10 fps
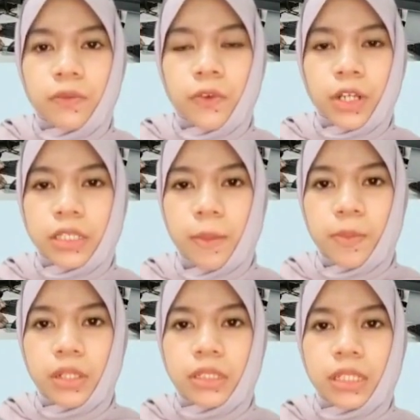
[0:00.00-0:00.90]
For
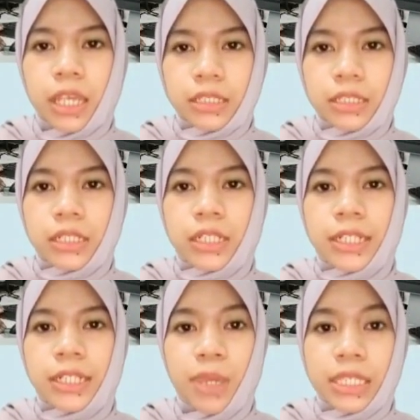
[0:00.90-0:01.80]
example, the Lasker
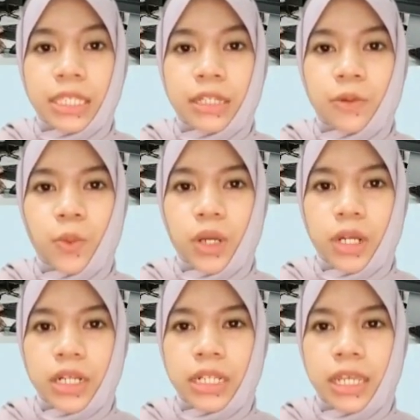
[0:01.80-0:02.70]
DeBakey
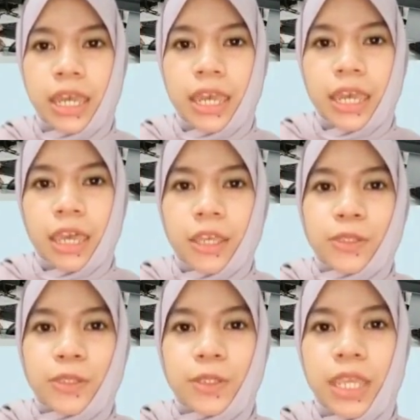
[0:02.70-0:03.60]
Award,
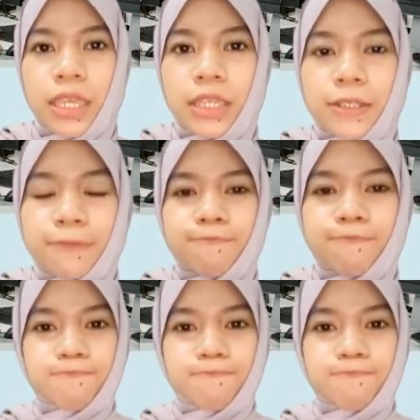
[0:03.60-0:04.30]
and today